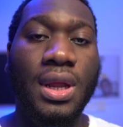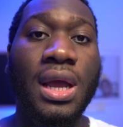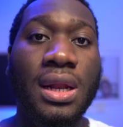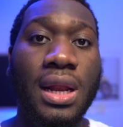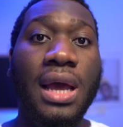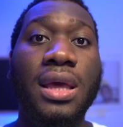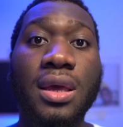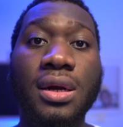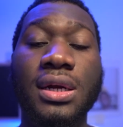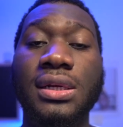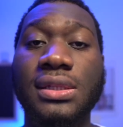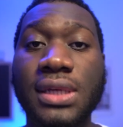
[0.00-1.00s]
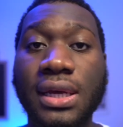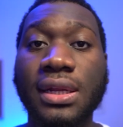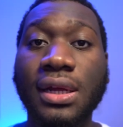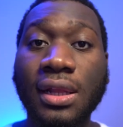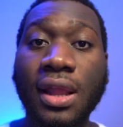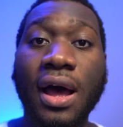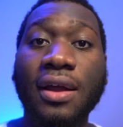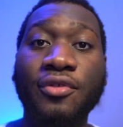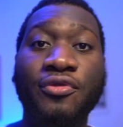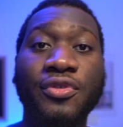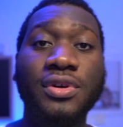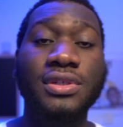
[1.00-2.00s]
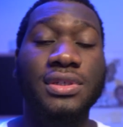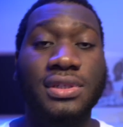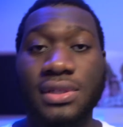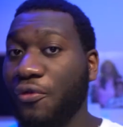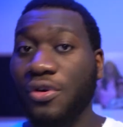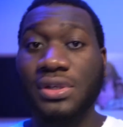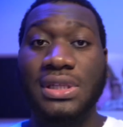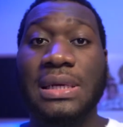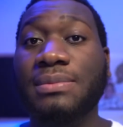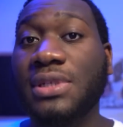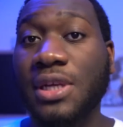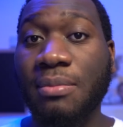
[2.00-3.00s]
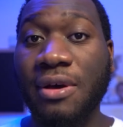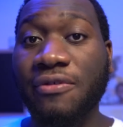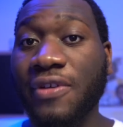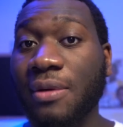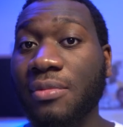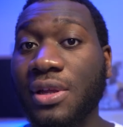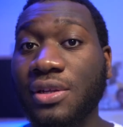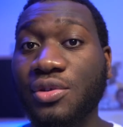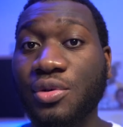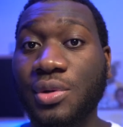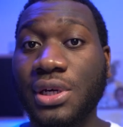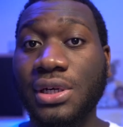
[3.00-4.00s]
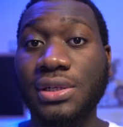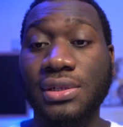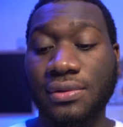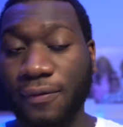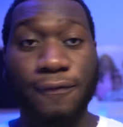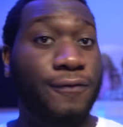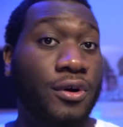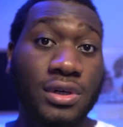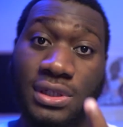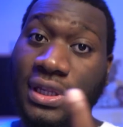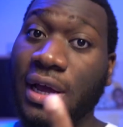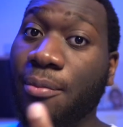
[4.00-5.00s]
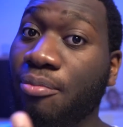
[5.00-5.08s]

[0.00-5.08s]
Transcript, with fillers: And that year contained a lot of firsts. First time seeing my family in two years, first time